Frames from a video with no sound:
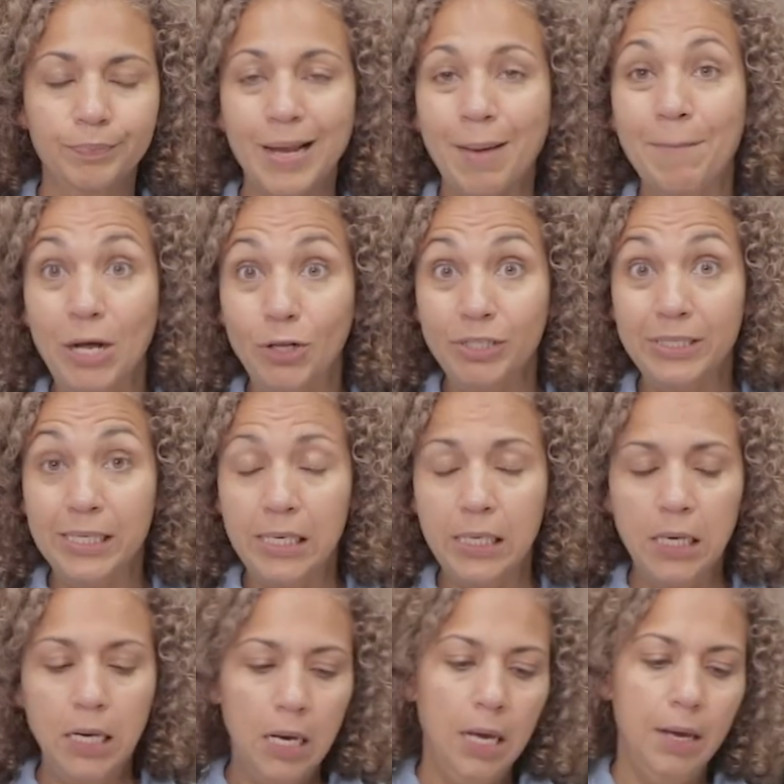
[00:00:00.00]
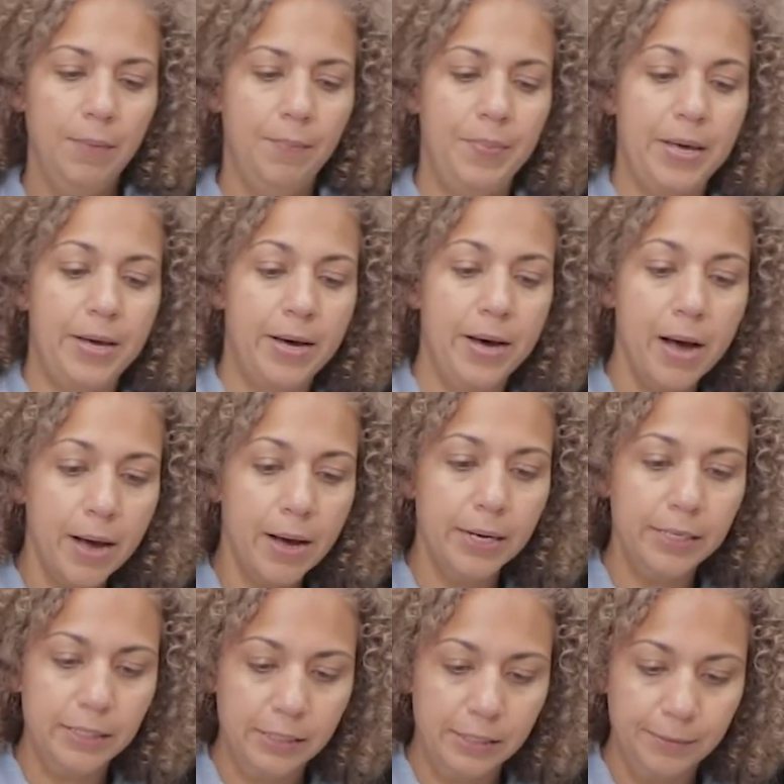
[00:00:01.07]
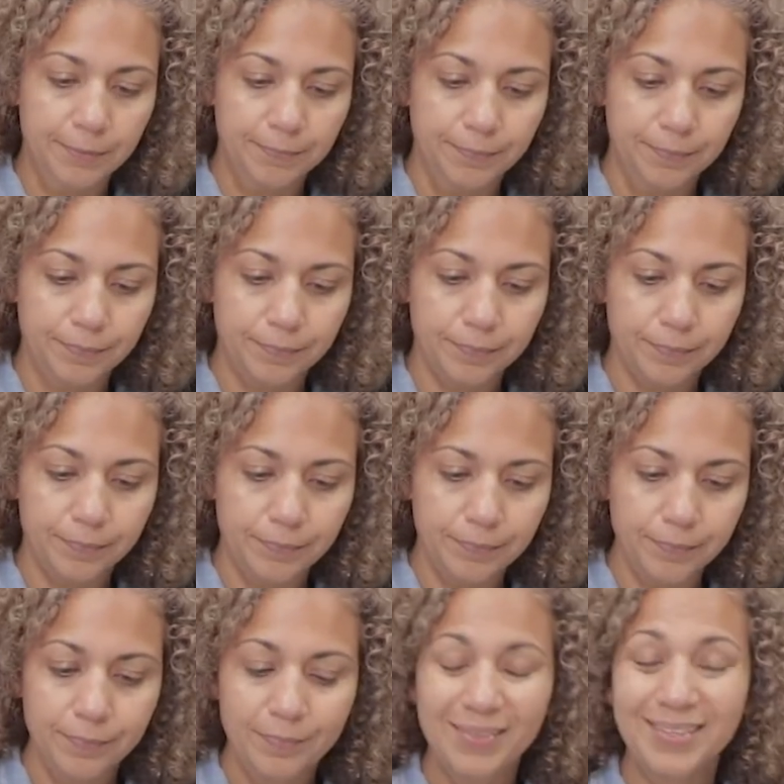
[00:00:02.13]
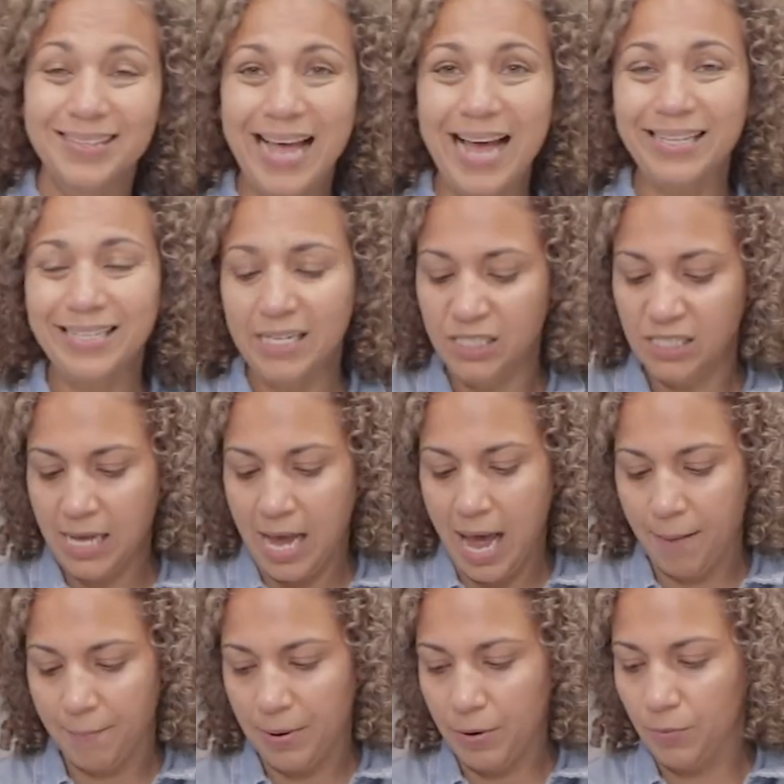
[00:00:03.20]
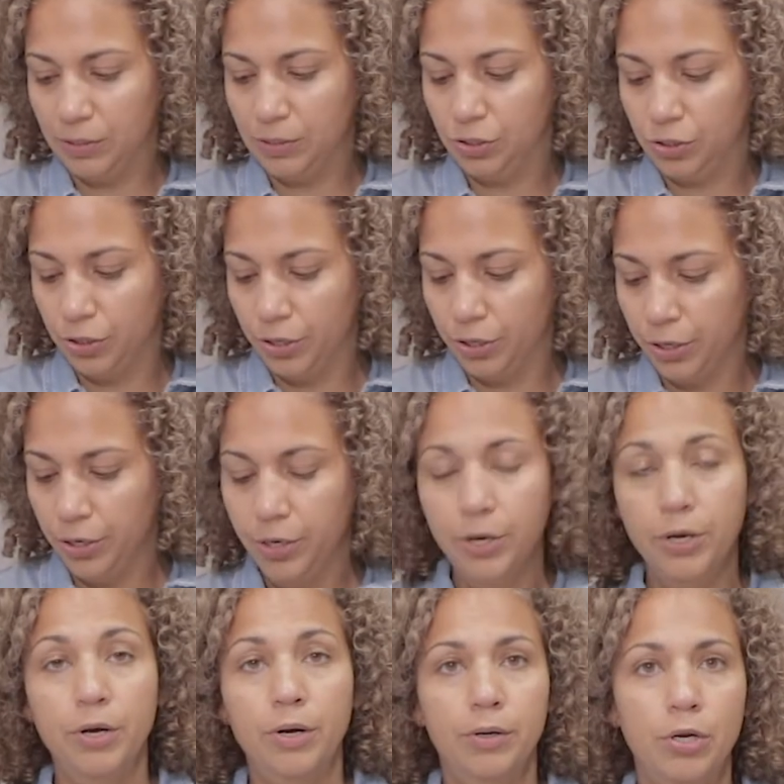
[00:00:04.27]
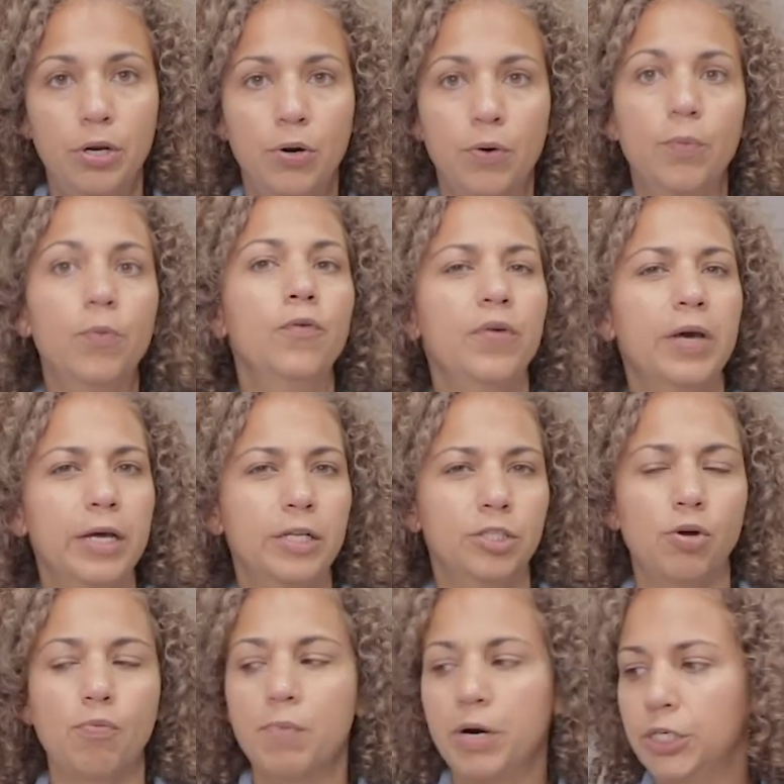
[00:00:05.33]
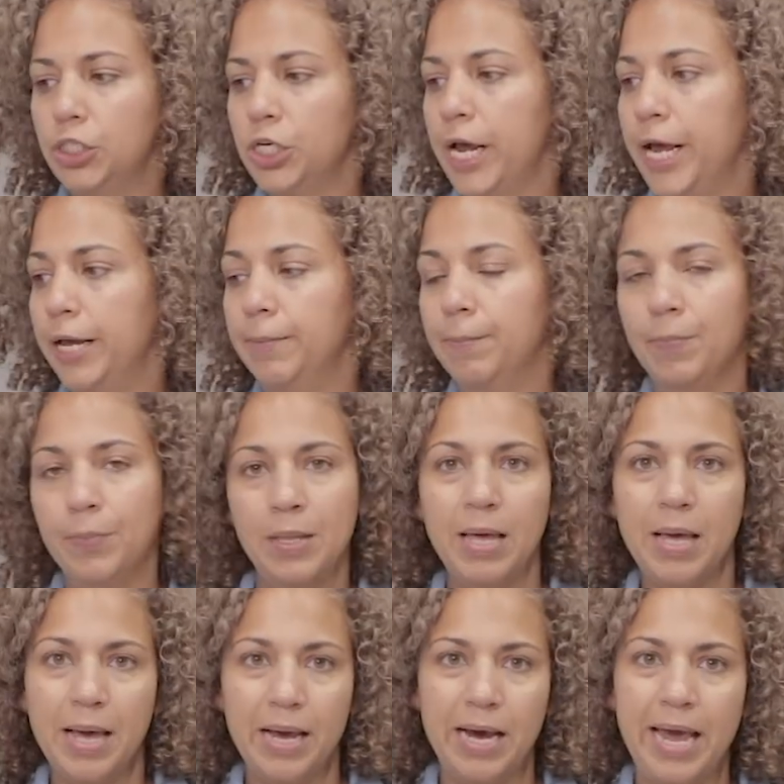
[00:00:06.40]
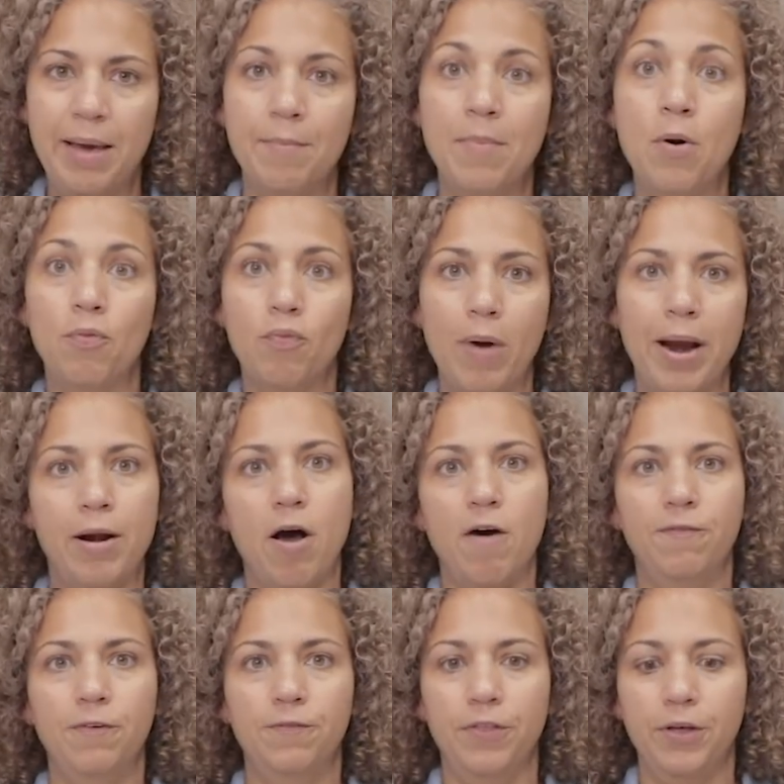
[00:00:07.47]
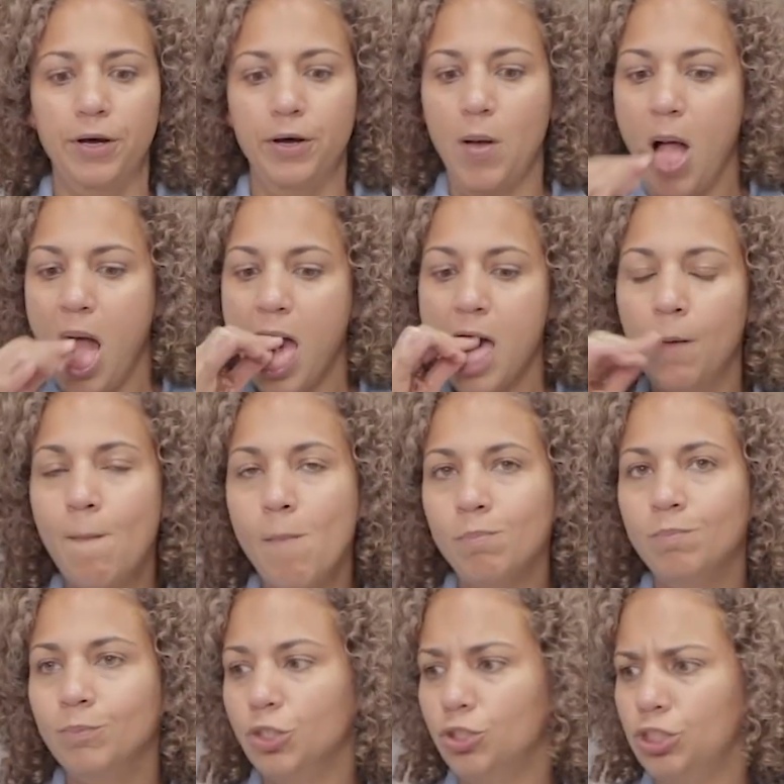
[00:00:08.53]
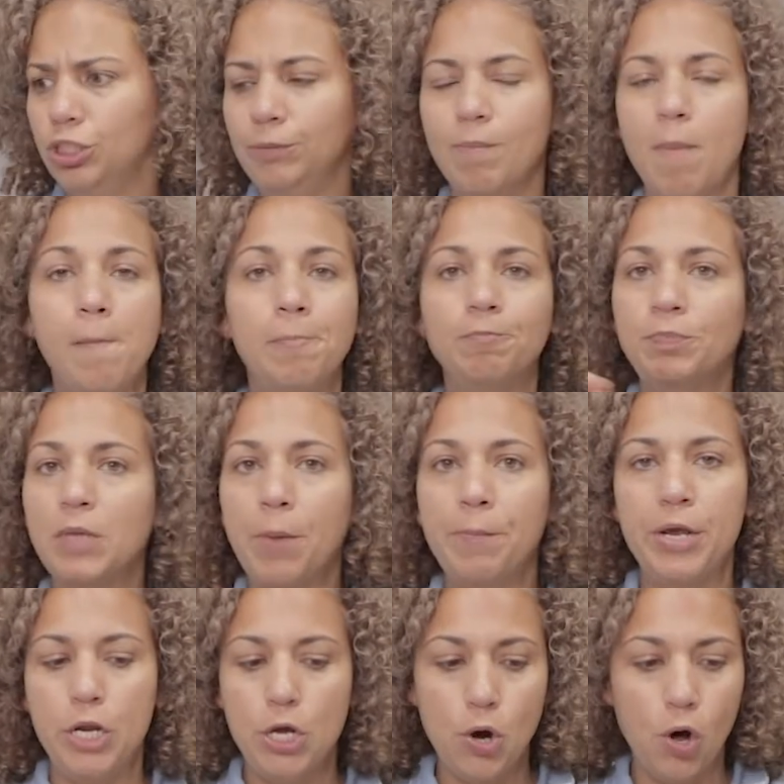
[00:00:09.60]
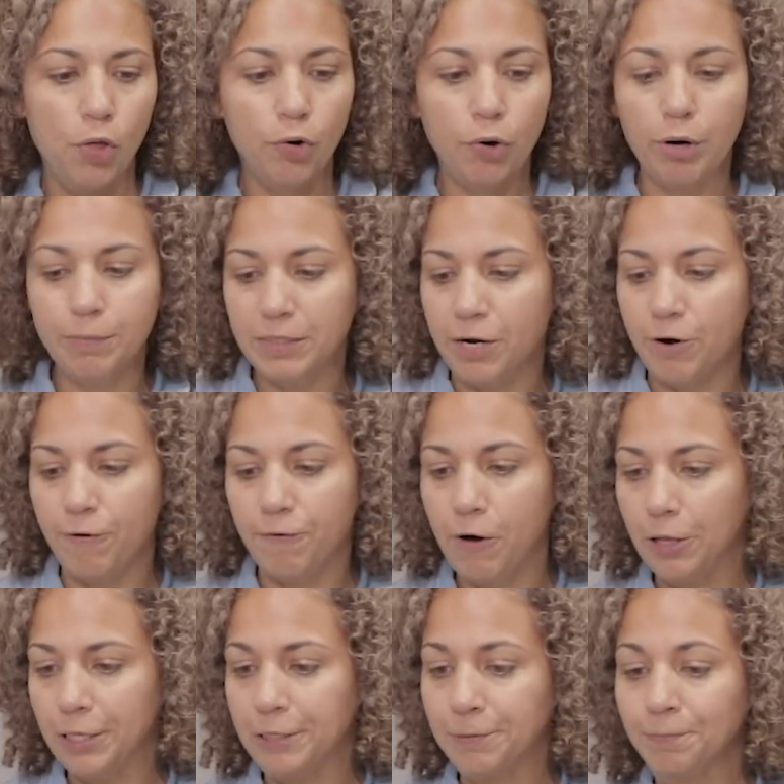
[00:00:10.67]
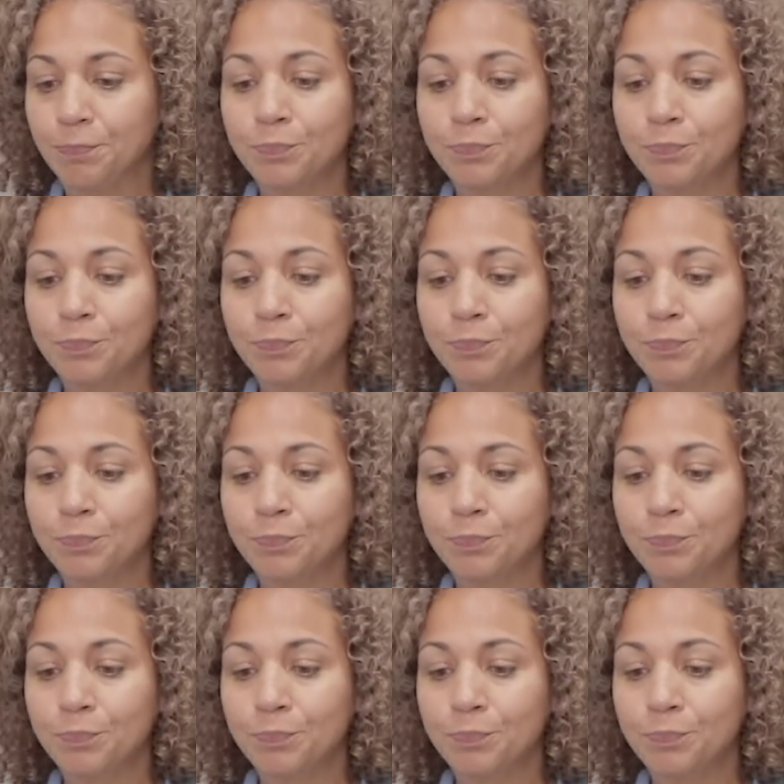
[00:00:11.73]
melty, because that tends to happen once you're, you know, moving it too much and it came right off of the machine. I'm eating all the crumbs that are falling.